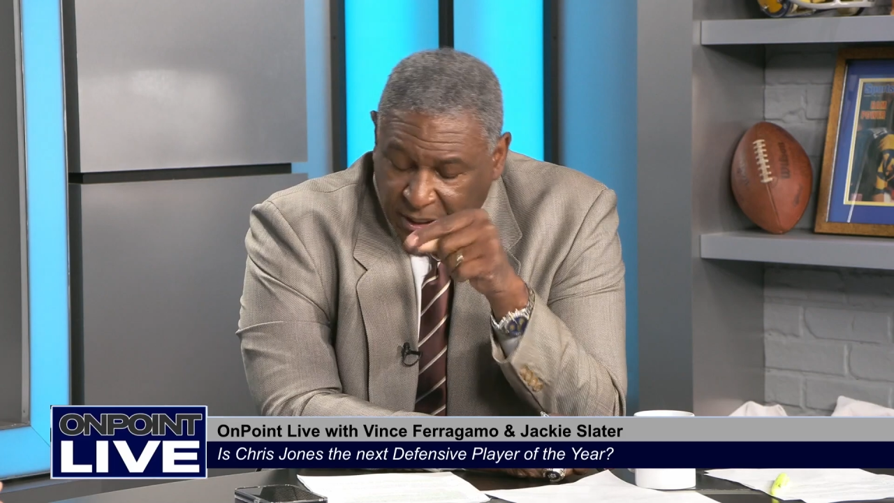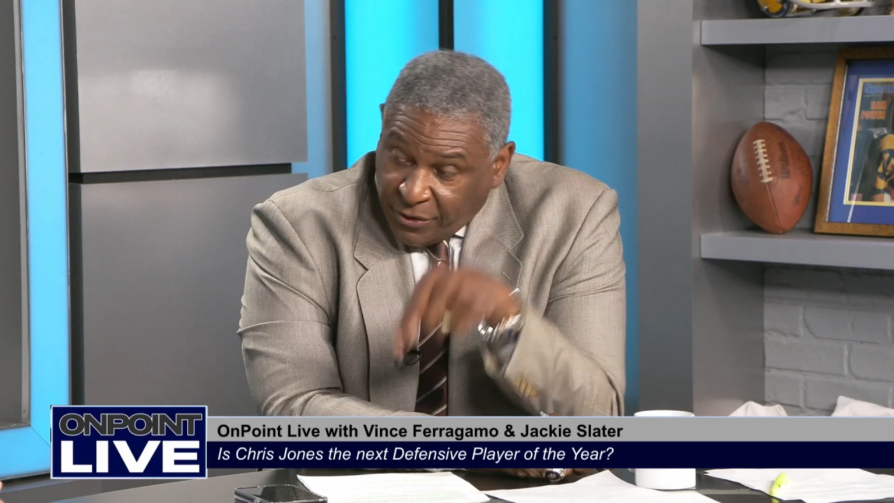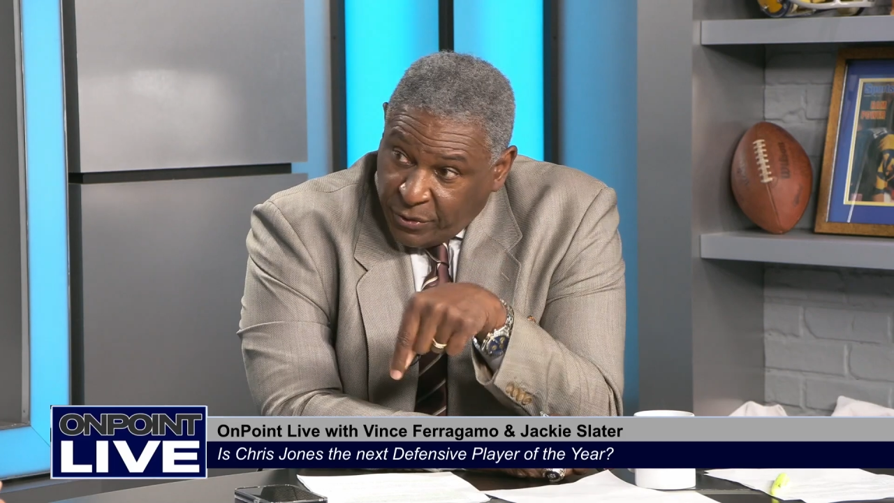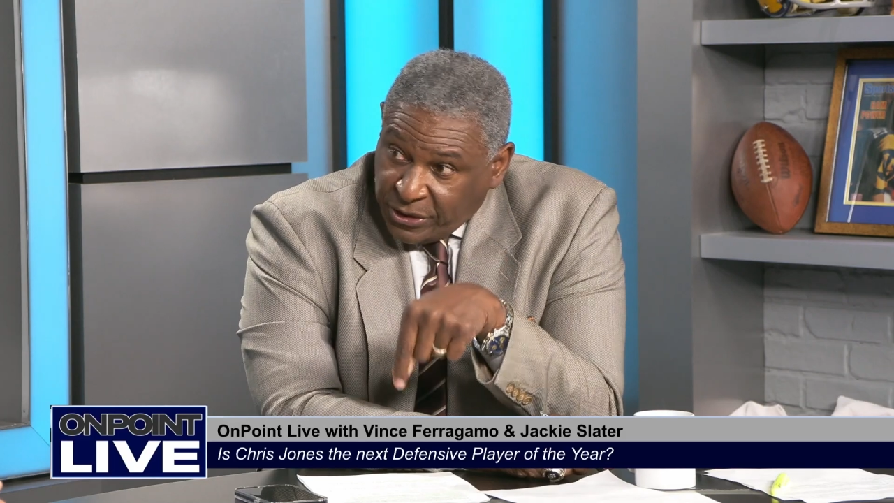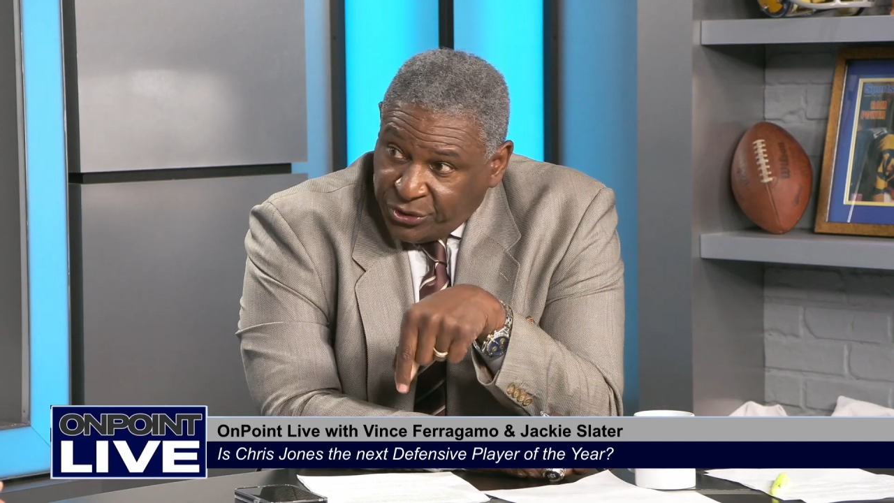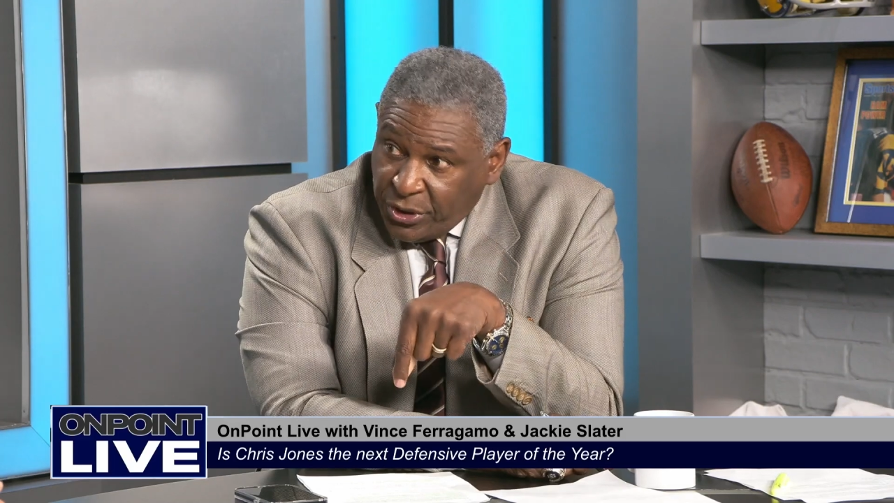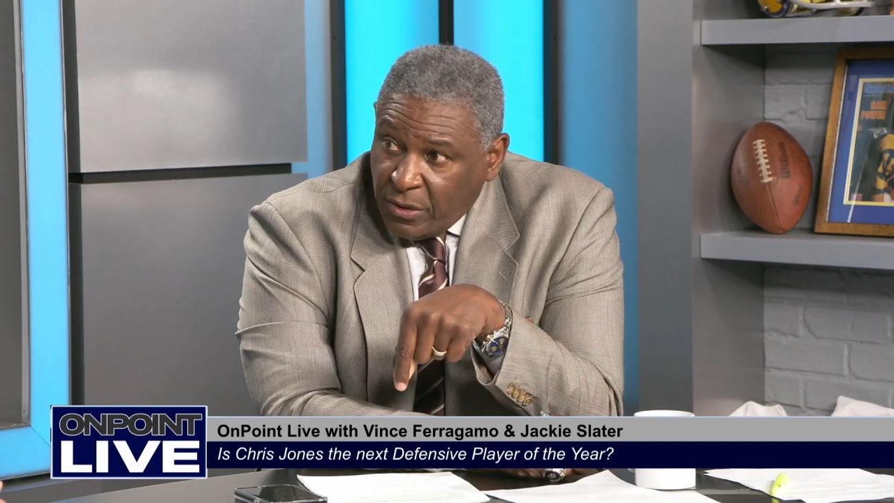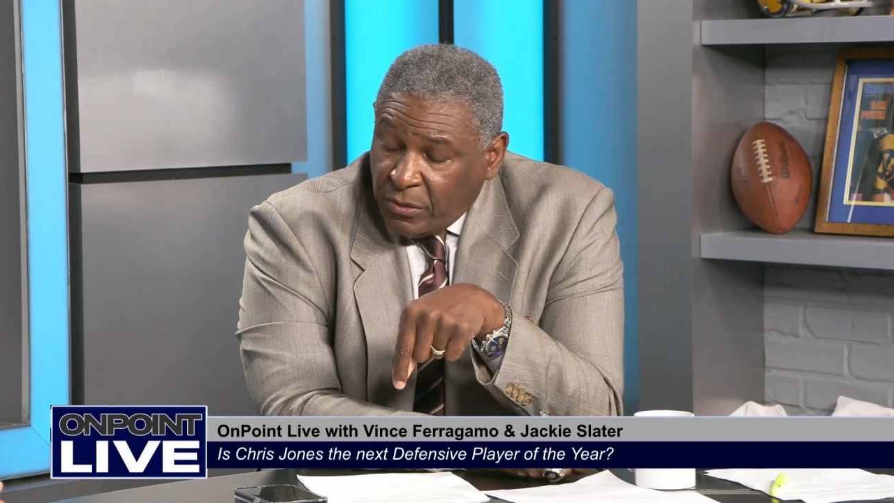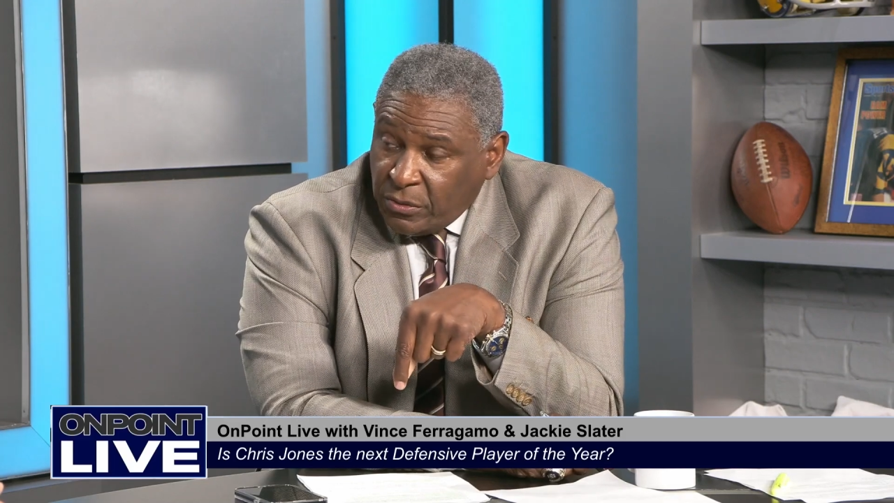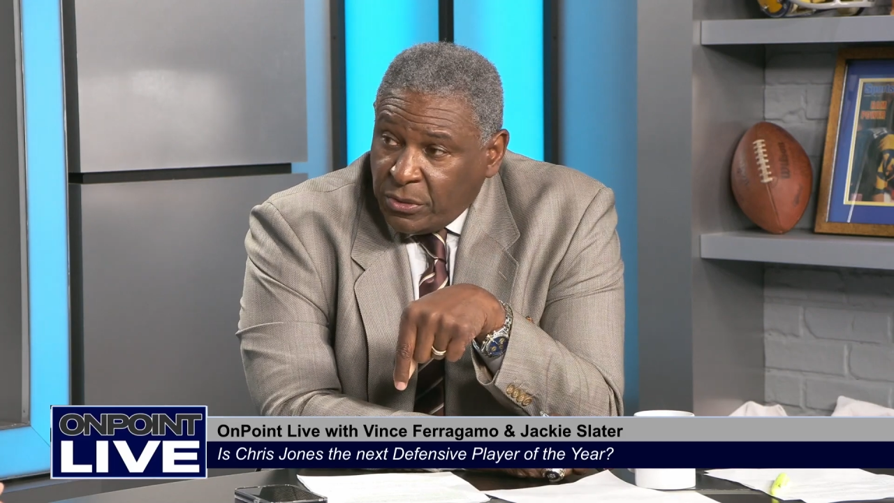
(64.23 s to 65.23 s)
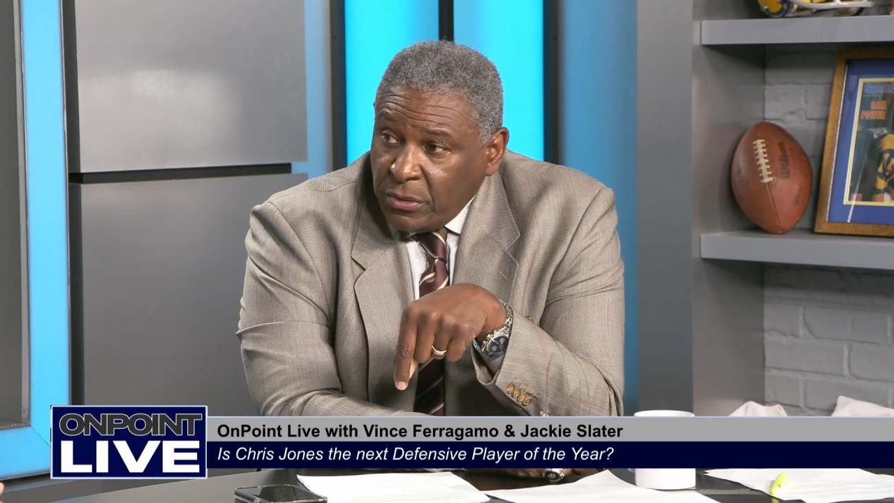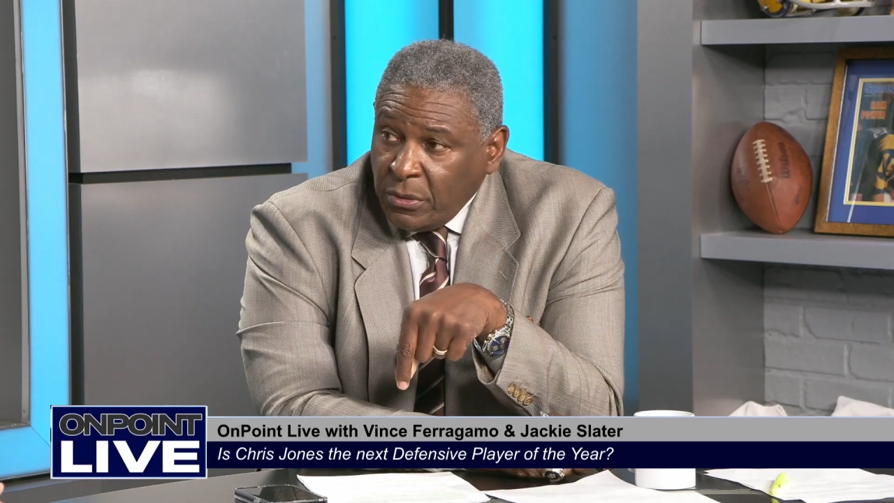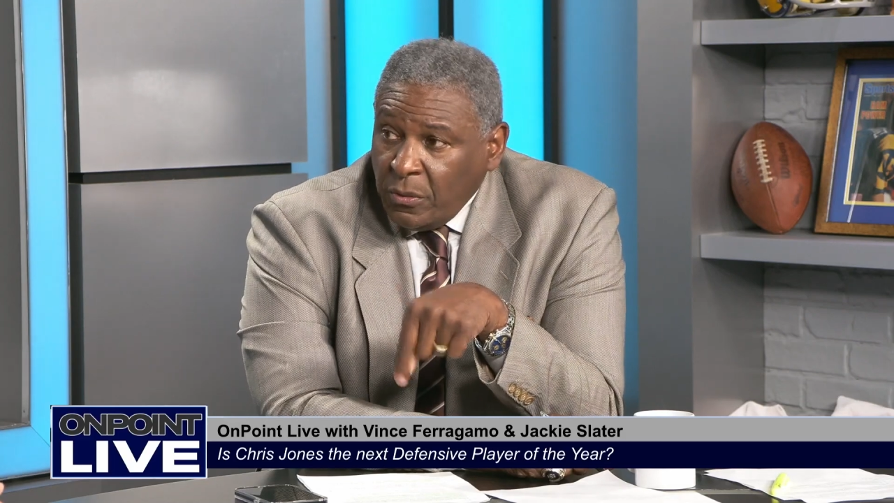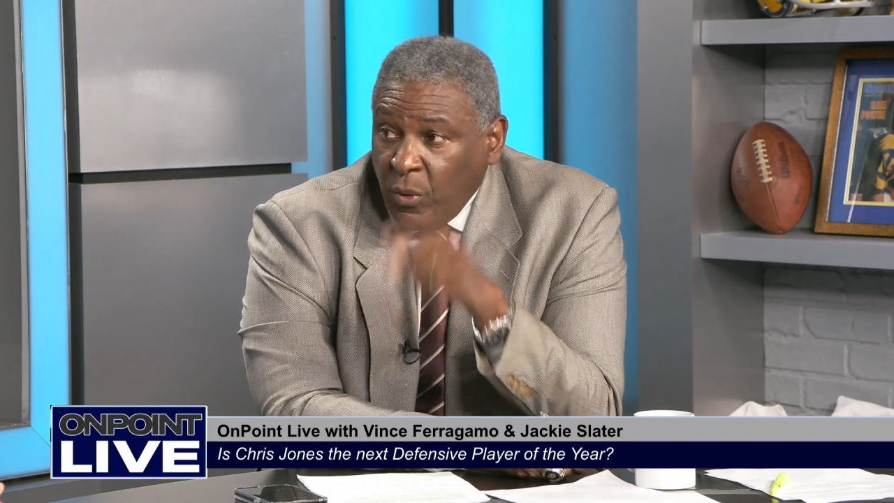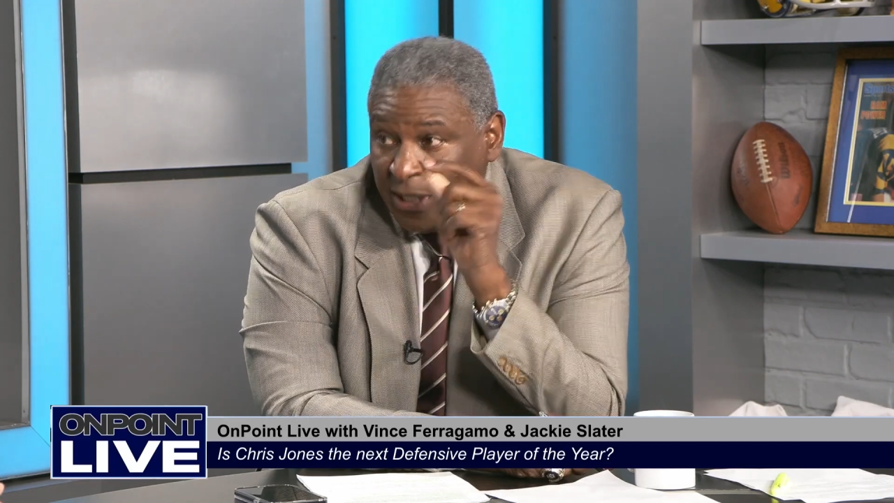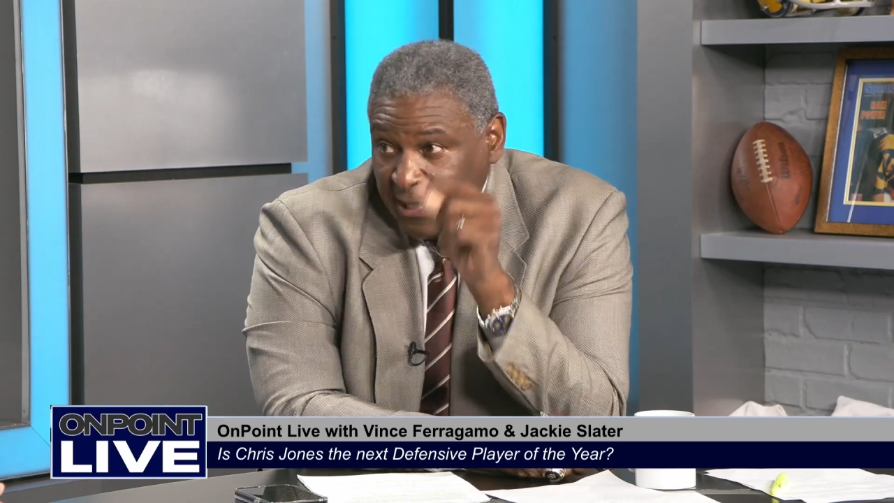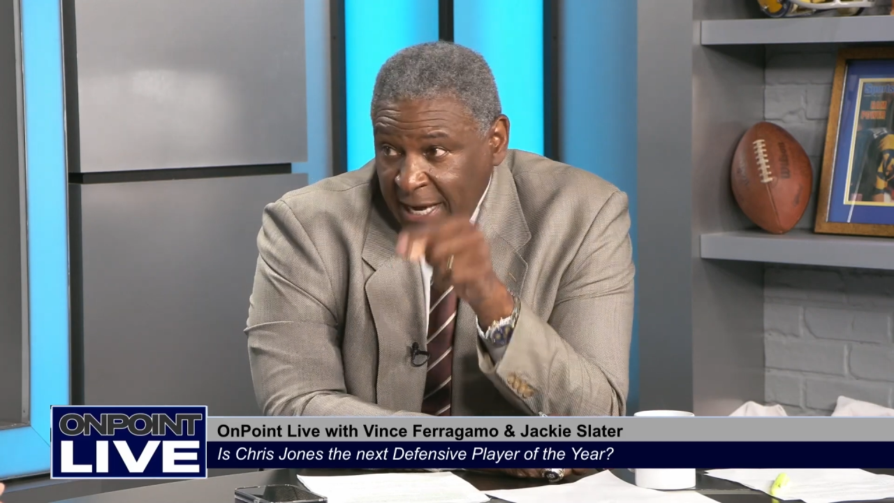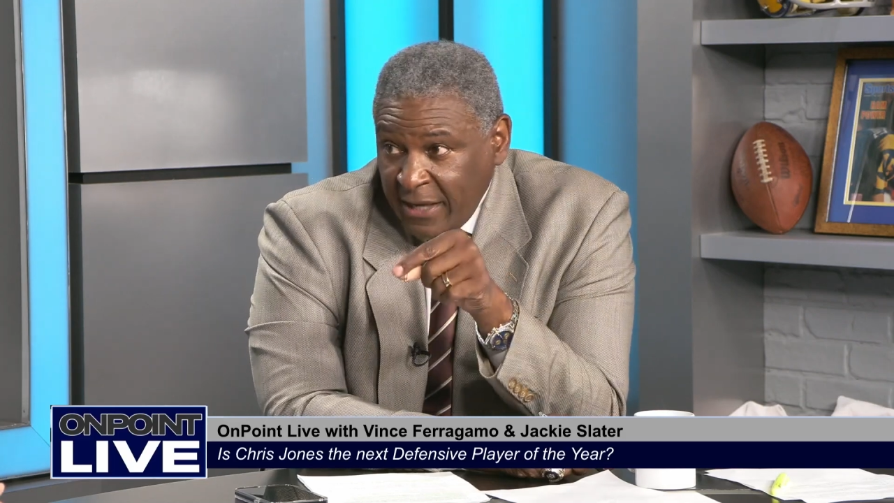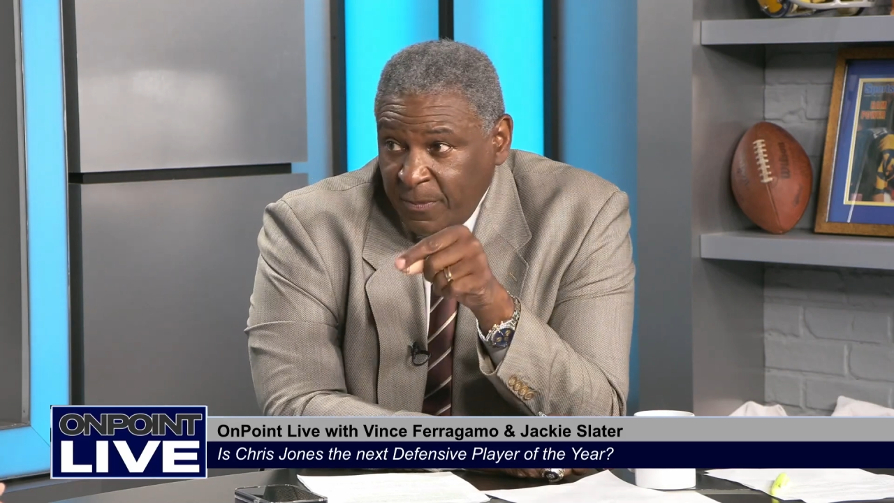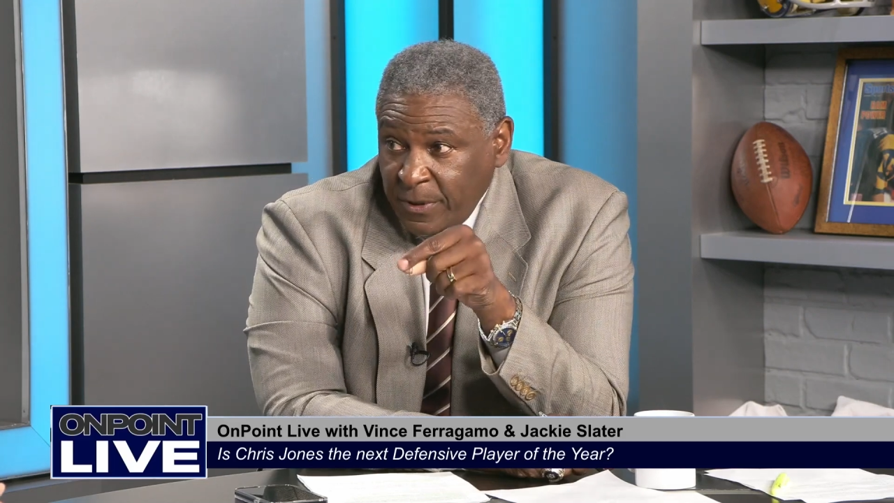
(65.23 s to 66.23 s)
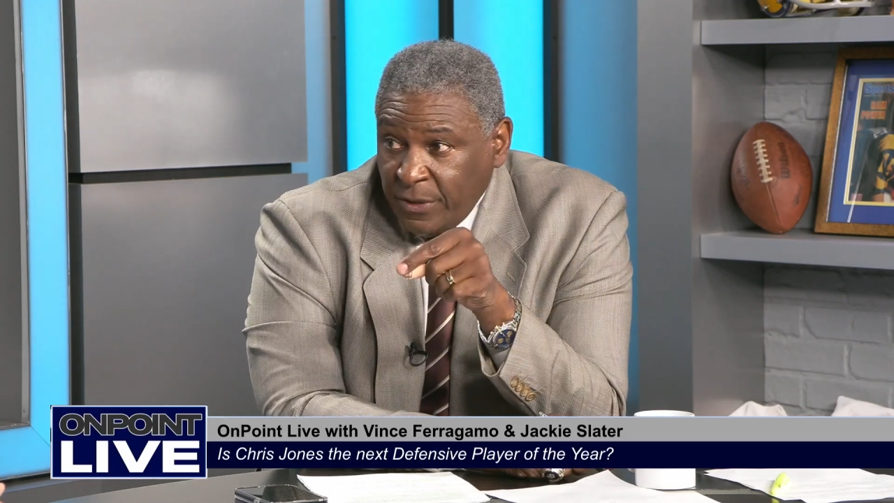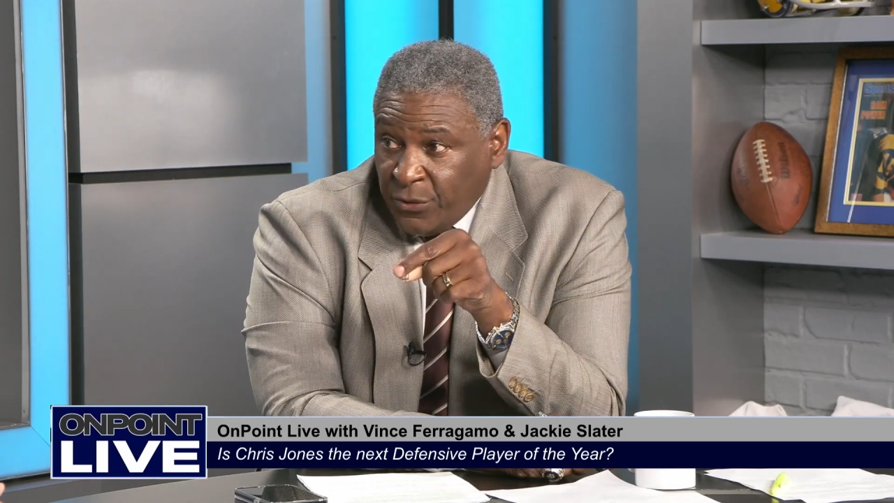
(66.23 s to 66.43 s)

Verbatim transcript: Chris Jones, when lined up in the